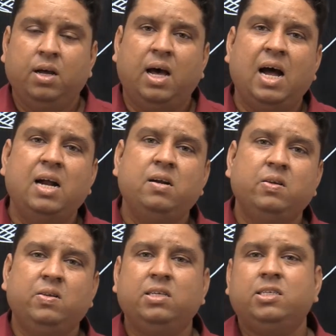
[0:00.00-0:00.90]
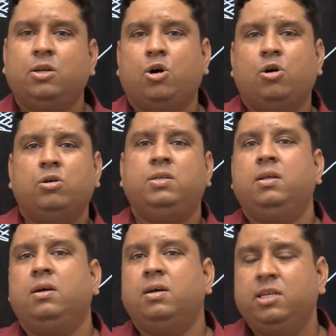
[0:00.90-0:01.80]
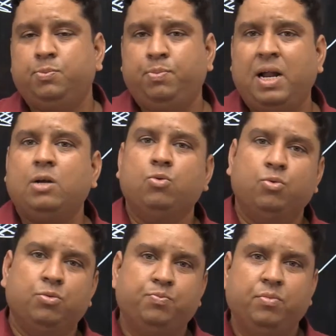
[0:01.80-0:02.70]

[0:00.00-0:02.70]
and this plateau